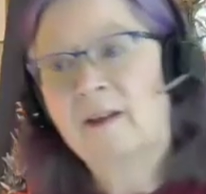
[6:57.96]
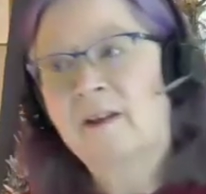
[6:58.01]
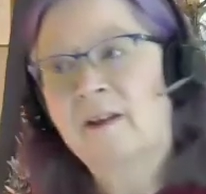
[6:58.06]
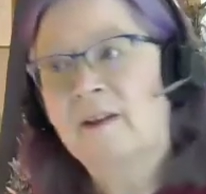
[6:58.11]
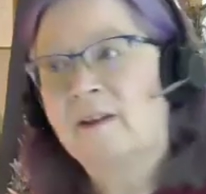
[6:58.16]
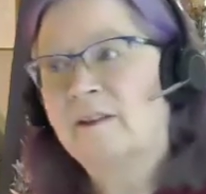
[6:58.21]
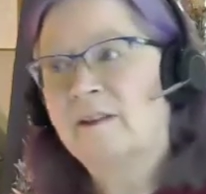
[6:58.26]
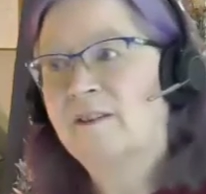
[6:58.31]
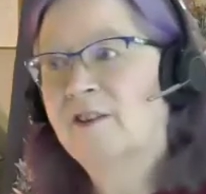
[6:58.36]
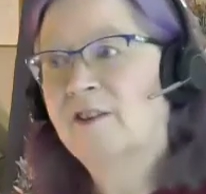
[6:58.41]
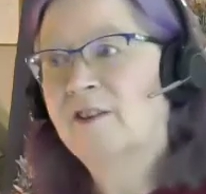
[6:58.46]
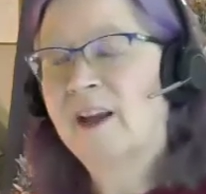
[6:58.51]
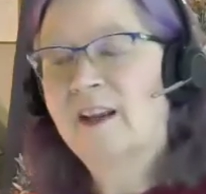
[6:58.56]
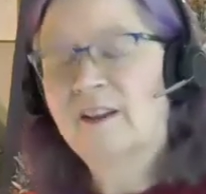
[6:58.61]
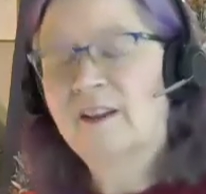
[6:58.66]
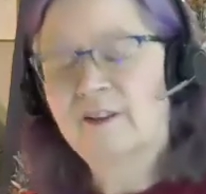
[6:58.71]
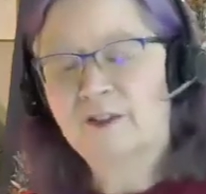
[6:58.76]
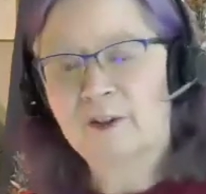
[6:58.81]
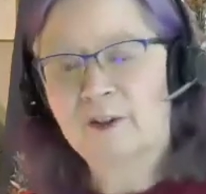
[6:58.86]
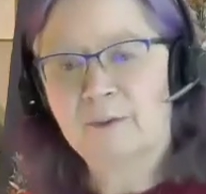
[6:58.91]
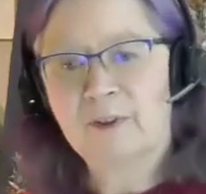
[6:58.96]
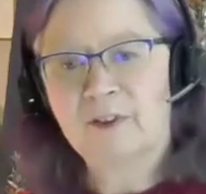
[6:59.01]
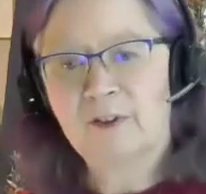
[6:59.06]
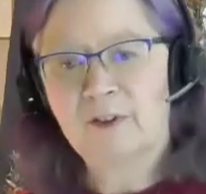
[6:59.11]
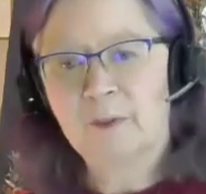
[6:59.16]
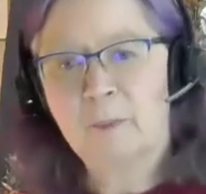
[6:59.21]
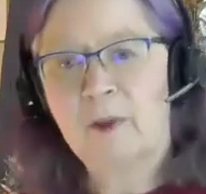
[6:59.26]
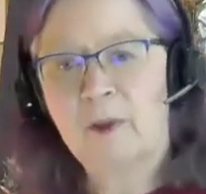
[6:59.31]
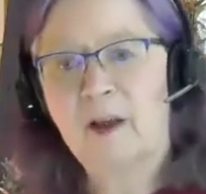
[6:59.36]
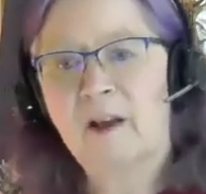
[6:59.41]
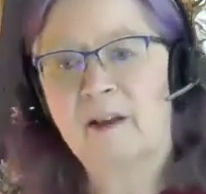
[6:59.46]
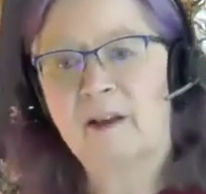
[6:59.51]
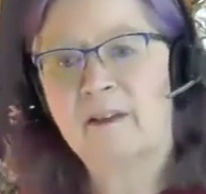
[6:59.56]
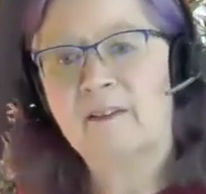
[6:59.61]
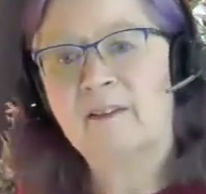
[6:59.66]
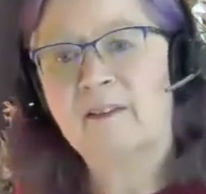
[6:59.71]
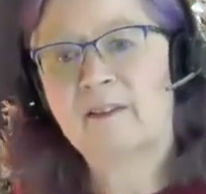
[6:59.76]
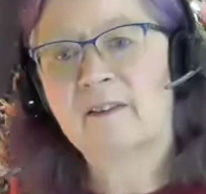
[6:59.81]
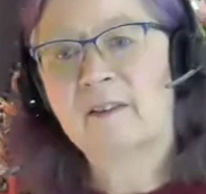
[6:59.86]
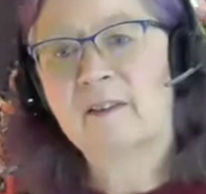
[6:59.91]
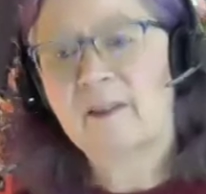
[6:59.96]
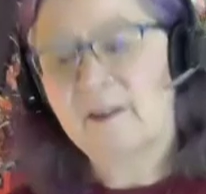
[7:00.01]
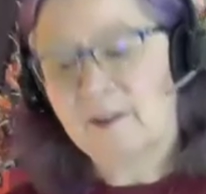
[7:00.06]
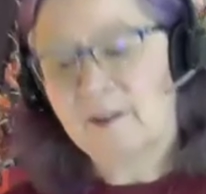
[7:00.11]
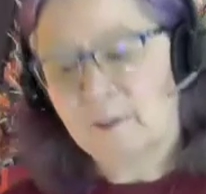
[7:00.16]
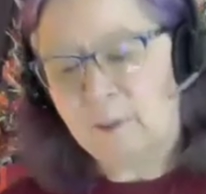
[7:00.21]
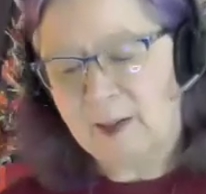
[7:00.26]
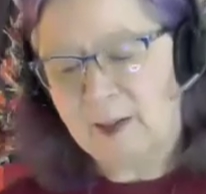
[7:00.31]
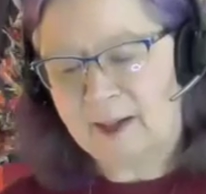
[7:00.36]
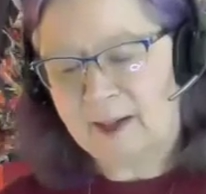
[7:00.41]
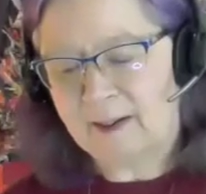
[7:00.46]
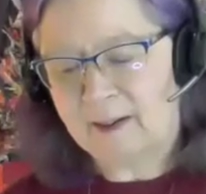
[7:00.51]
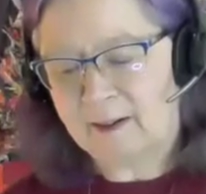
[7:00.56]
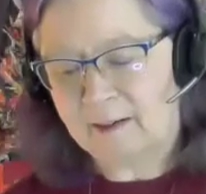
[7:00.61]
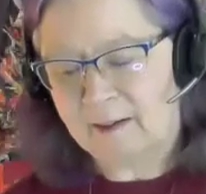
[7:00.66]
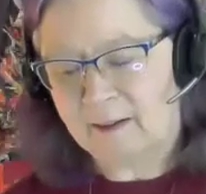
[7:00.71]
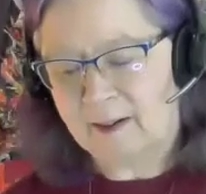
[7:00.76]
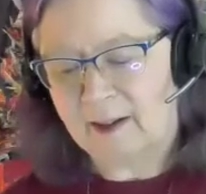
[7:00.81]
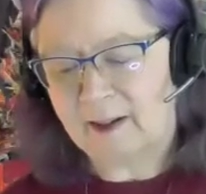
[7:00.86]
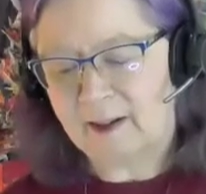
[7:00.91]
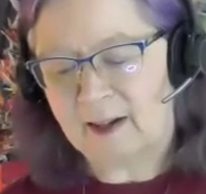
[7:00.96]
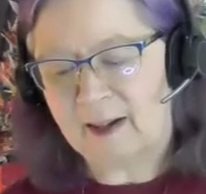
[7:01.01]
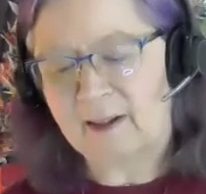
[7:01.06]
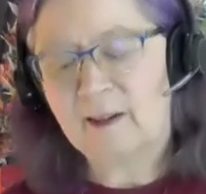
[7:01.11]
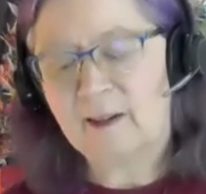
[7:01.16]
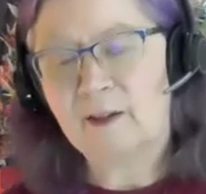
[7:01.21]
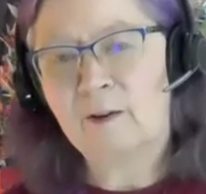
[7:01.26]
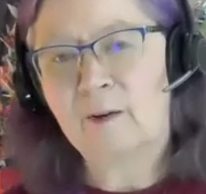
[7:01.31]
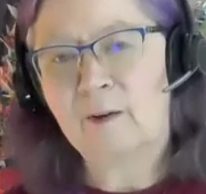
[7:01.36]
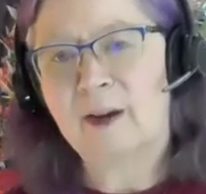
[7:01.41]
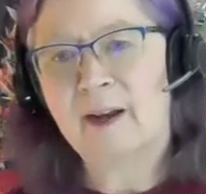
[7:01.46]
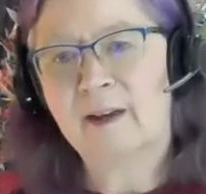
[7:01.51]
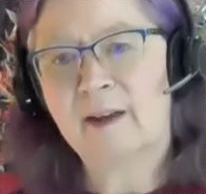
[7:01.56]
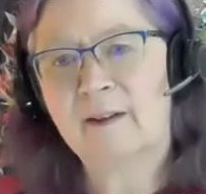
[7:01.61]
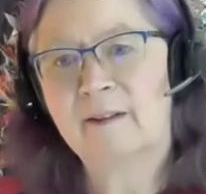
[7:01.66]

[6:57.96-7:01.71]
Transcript: change a response, we can integrate.